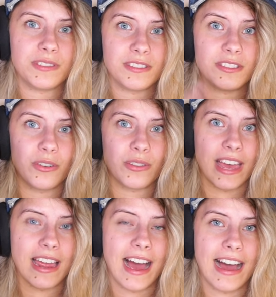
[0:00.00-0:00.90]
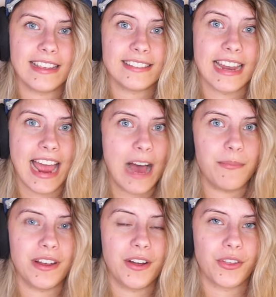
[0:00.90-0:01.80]
so that I stay
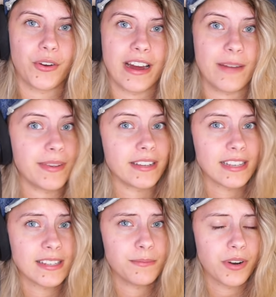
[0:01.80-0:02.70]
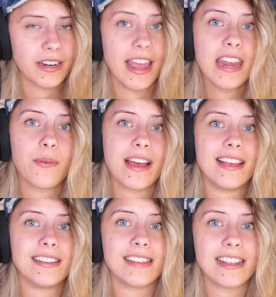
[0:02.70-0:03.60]
happy on the grind because that's important.
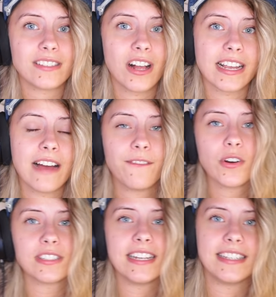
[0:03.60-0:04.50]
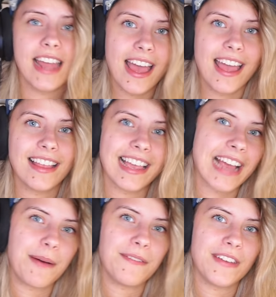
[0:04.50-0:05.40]
Anyways, that's all I got for today. Like,
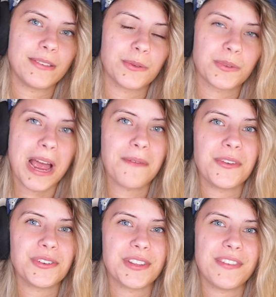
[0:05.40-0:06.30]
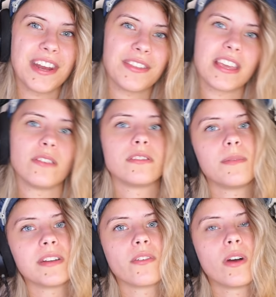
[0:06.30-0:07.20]
comment, face, subscribe if you enjoyed the video. Thank you so
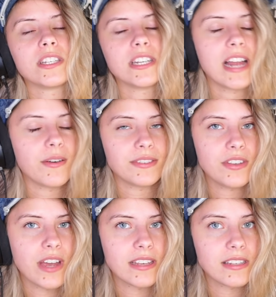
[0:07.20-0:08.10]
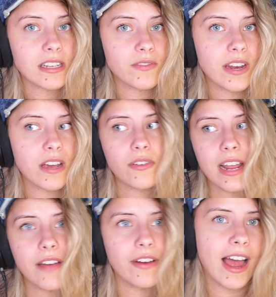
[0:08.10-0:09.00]
much for watching and I will see you guys in the next video,
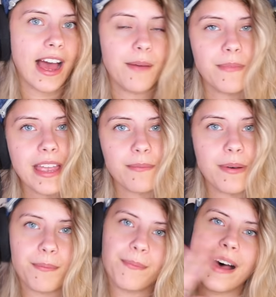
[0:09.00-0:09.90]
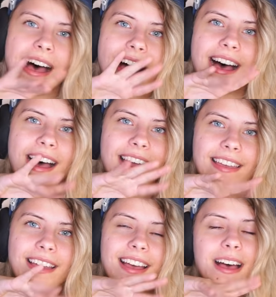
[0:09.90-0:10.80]
whatever I make. Bye-bye.
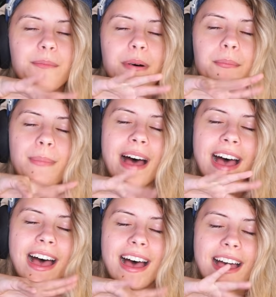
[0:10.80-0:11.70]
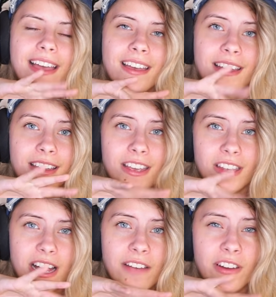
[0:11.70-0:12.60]
Bye bye.
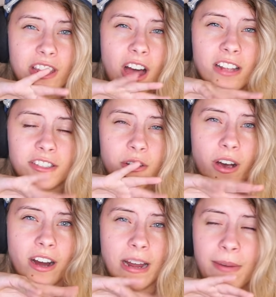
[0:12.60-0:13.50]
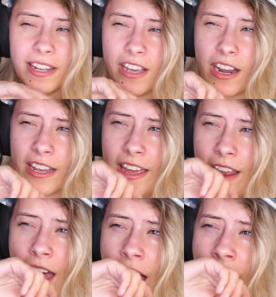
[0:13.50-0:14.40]
Y'all ever yawn so hard? I'm about to yawn again.
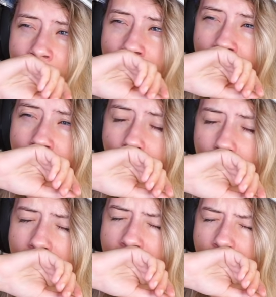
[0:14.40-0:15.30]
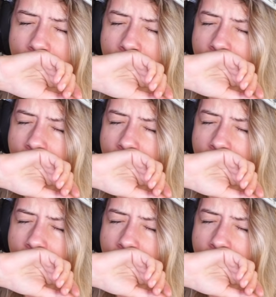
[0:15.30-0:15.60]
Wow.